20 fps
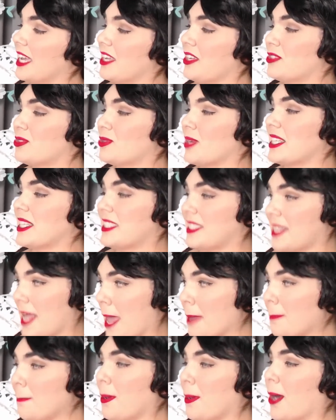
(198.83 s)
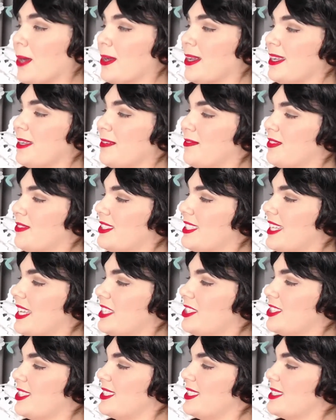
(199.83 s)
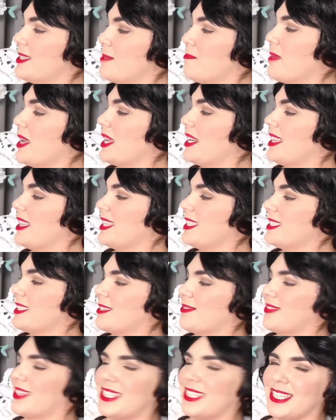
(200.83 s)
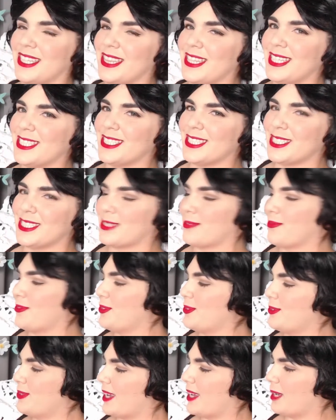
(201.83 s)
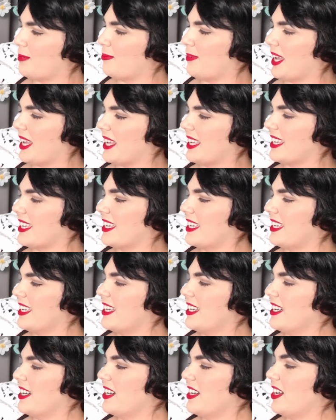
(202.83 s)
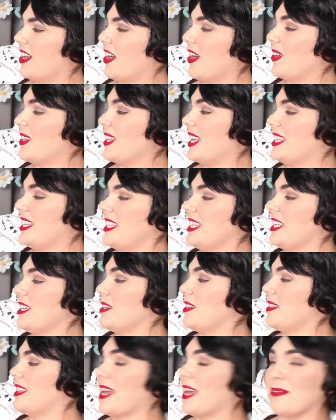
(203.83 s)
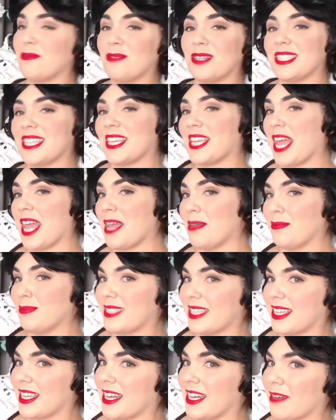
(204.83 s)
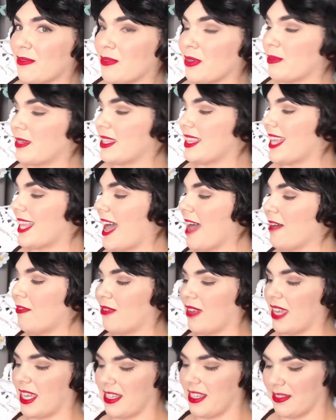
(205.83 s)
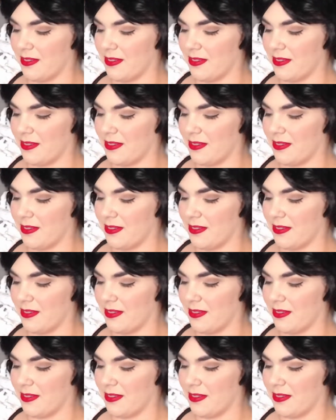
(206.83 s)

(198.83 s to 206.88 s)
addressed 10 party invitations and made a list of the delicious food I'd make. All I needed then was a game to get everyone laughing.